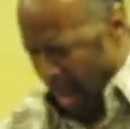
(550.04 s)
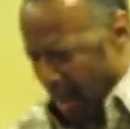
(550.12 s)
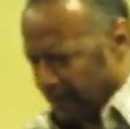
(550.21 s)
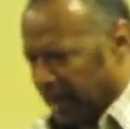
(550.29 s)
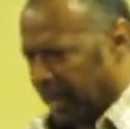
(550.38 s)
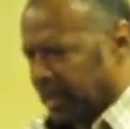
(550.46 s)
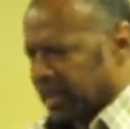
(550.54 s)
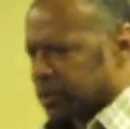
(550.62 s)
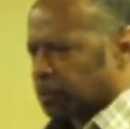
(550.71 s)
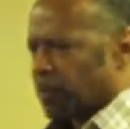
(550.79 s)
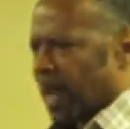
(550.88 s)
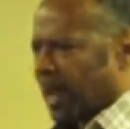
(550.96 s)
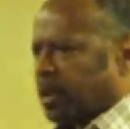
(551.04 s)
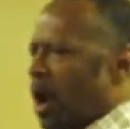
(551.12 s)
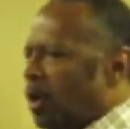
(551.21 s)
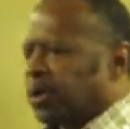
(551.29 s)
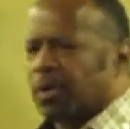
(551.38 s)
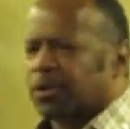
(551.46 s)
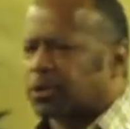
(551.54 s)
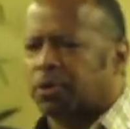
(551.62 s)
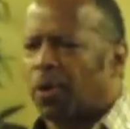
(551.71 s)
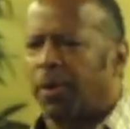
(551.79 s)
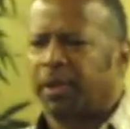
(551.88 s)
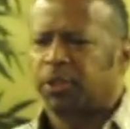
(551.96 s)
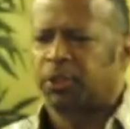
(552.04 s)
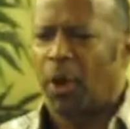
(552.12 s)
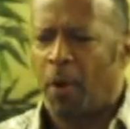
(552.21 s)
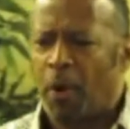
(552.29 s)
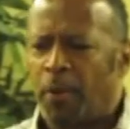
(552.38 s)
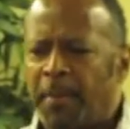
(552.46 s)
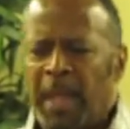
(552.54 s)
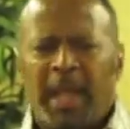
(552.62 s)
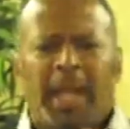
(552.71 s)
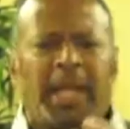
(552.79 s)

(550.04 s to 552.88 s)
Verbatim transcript: I mean, this man, y'all know the story of Job.